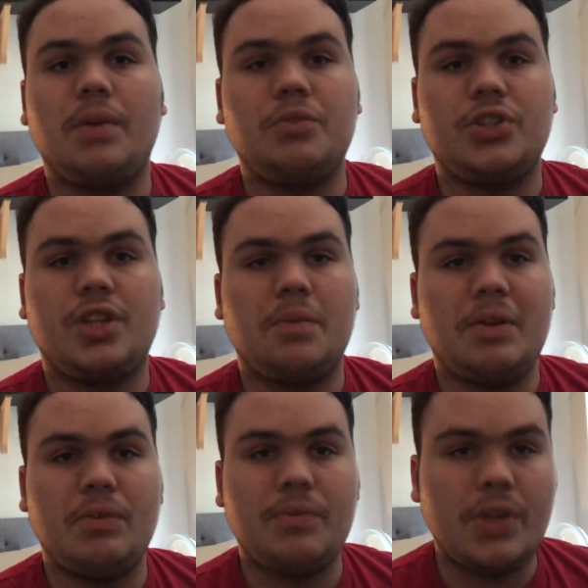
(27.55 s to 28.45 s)
I'm just gonna
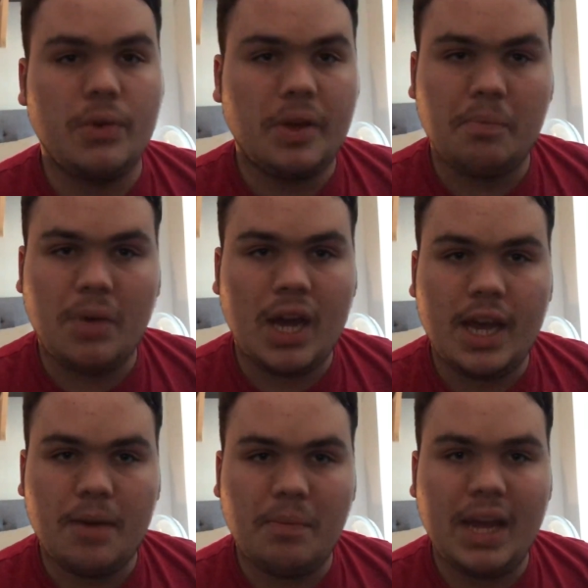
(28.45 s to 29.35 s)
be reviewing
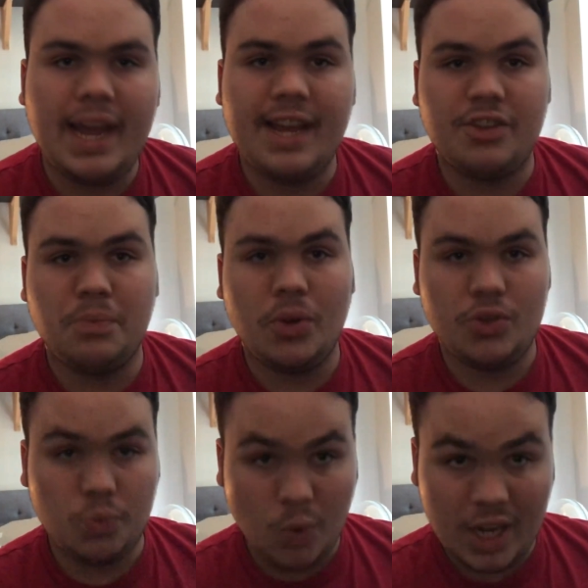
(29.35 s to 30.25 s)
my my
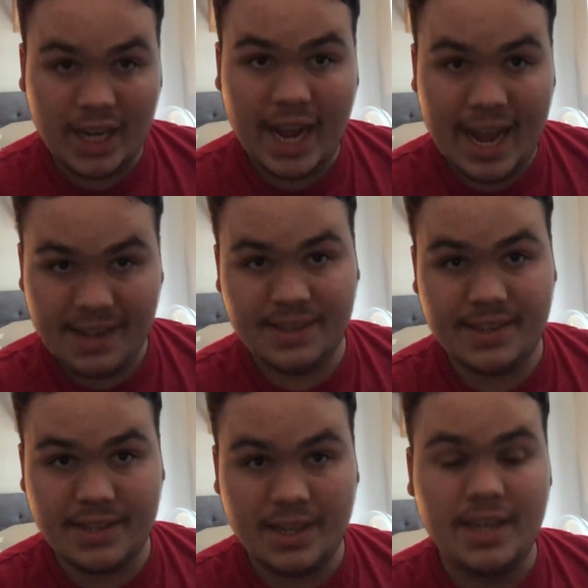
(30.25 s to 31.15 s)
Xbox One
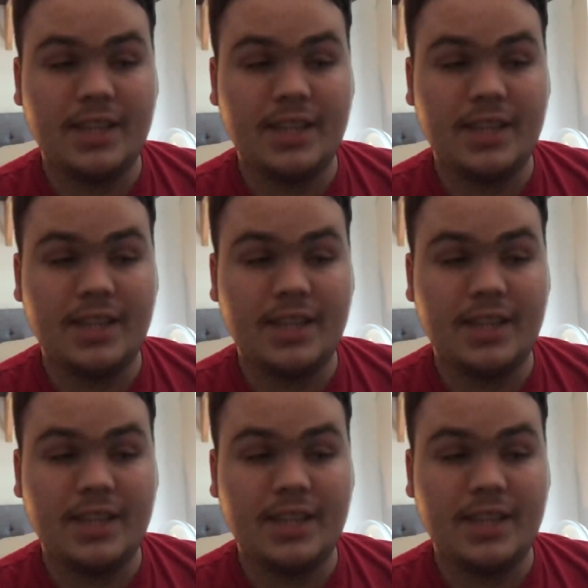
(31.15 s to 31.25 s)
S